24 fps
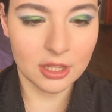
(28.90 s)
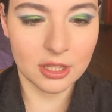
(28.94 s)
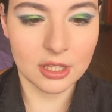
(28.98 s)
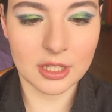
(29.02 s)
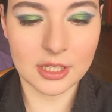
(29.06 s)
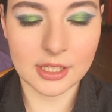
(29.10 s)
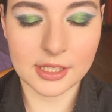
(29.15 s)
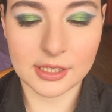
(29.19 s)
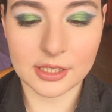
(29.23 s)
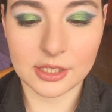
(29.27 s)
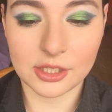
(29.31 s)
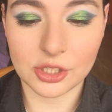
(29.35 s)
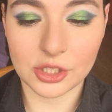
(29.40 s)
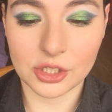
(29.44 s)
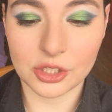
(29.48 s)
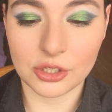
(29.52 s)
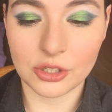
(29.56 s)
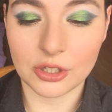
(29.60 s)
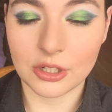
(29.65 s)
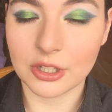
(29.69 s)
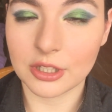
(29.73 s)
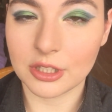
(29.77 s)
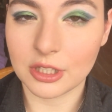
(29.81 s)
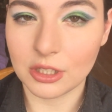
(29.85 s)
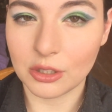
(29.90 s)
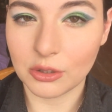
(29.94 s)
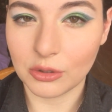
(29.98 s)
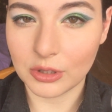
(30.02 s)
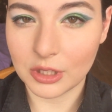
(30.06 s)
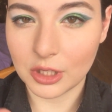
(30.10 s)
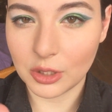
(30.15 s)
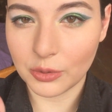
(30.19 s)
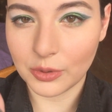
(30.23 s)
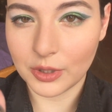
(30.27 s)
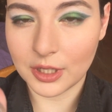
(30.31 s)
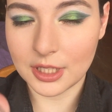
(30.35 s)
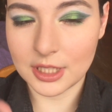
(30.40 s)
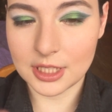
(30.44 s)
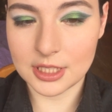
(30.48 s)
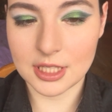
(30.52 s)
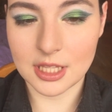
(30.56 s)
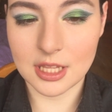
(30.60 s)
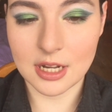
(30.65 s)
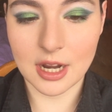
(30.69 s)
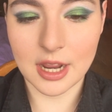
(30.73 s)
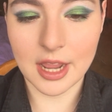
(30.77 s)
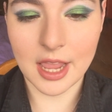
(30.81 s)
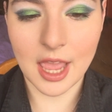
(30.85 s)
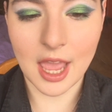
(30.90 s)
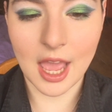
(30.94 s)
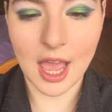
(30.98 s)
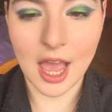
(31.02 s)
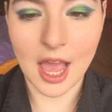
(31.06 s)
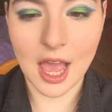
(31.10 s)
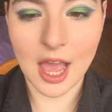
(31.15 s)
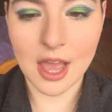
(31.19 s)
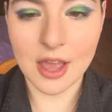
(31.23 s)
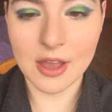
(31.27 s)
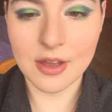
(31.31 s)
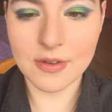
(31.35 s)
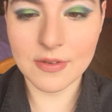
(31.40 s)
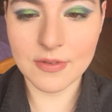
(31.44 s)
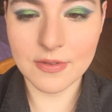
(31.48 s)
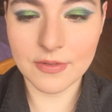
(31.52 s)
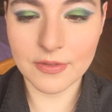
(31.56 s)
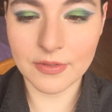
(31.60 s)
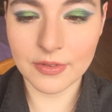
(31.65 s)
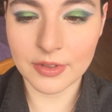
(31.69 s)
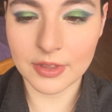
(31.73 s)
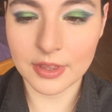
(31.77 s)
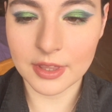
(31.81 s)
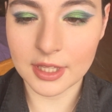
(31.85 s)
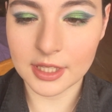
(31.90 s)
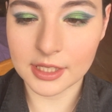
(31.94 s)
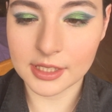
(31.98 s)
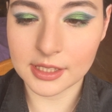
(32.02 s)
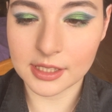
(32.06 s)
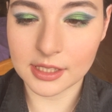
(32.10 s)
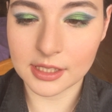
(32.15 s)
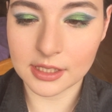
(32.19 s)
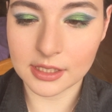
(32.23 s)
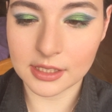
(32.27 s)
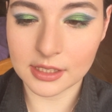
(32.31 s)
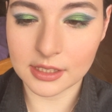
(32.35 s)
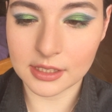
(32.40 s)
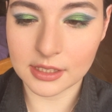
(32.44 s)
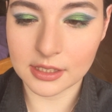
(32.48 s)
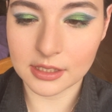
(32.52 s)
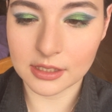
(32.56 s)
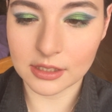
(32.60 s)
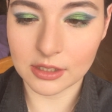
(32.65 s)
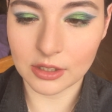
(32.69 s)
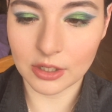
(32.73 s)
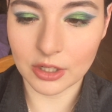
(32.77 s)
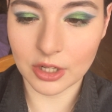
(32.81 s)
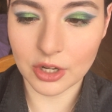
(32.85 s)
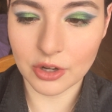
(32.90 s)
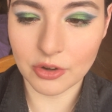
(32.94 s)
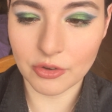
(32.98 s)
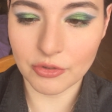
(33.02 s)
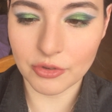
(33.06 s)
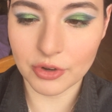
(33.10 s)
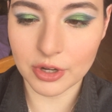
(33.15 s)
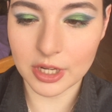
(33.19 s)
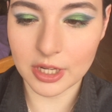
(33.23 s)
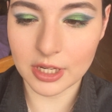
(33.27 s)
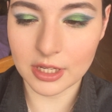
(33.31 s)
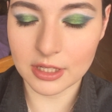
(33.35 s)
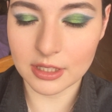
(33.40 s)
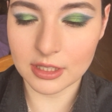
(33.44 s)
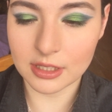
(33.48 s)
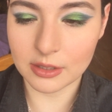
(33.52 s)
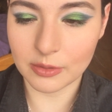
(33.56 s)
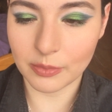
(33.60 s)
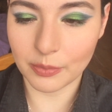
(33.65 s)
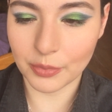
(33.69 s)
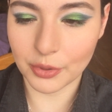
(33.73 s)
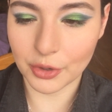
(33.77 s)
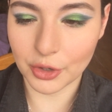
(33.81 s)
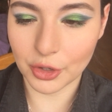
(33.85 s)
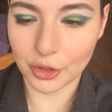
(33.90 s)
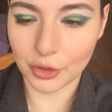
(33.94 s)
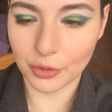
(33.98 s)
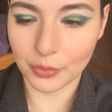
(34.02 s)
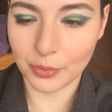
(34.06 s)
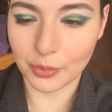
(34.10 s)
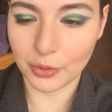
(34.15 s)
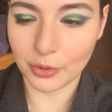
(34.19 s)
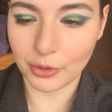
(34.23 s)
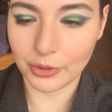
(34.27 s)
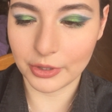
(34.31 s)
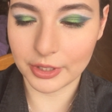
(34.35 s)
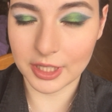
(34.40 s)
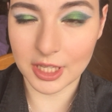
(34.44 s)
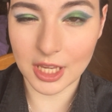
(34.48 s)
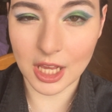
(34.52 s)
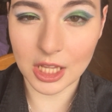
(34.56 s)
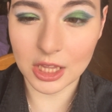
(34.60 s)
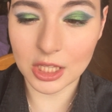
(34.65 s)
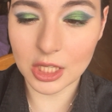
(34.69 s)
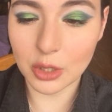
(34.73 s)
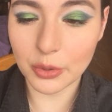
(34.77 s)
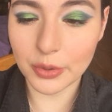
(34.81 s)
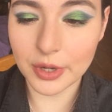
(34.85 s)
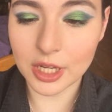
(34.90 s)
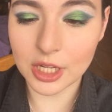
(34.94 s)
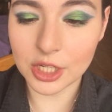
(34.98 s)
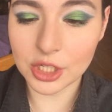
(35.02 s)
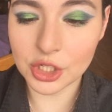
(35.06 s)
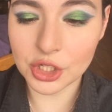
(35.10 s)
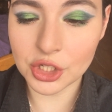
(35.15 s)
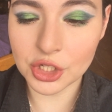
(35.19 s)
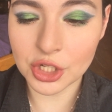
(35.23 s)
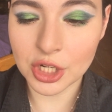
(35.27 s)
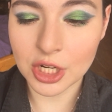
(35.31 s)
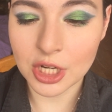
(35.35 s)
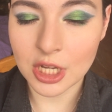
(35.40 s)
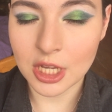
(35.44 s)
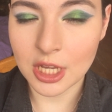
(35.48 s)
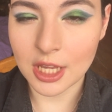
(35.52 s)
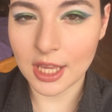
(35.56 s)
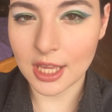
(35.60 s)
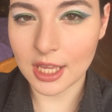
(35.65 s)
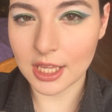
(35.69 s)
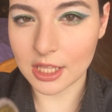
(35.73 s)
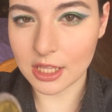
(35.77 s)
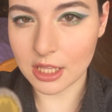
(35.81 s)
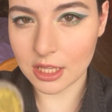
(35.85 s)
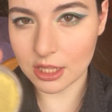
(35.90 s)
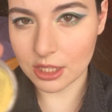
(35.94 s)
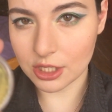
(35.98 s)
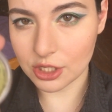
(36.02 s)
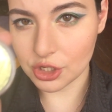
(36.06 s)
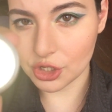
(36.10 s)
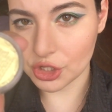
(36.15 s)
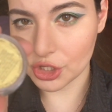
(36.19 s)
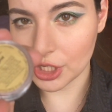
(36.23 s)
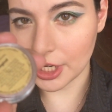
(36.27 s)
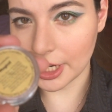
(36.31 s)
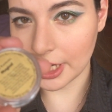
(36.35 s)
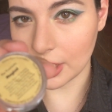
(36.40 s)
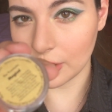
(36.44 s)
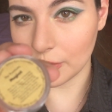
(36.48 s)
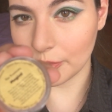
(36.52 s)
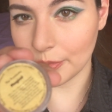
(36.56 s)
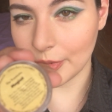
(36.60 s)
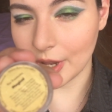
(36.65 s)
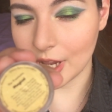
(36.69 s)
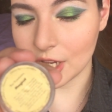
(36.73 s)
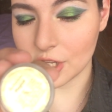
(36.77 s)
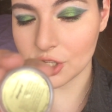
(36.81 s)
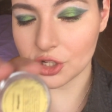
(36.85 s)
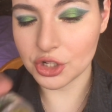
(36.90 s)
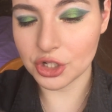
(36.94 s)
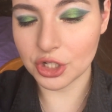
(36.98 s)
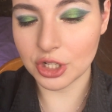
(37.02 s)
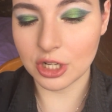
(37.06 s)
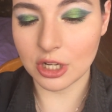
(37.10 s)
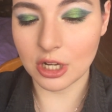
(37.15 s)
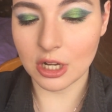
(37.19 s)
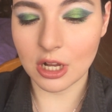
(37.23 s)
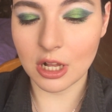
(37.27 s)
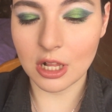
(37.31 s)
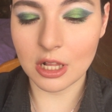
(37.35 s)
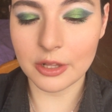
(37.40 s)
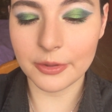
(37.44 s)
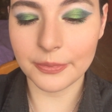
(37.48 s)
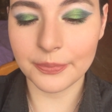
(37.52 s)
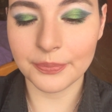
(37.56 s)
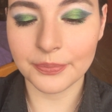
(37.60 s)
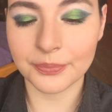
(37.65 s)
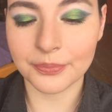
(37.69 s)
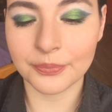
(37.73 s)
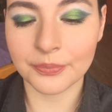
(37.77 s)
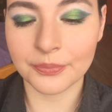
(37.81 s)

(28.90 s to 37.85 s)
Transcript: These two are the only ones that I have. This is green, purple, yellowish in the shade Magical.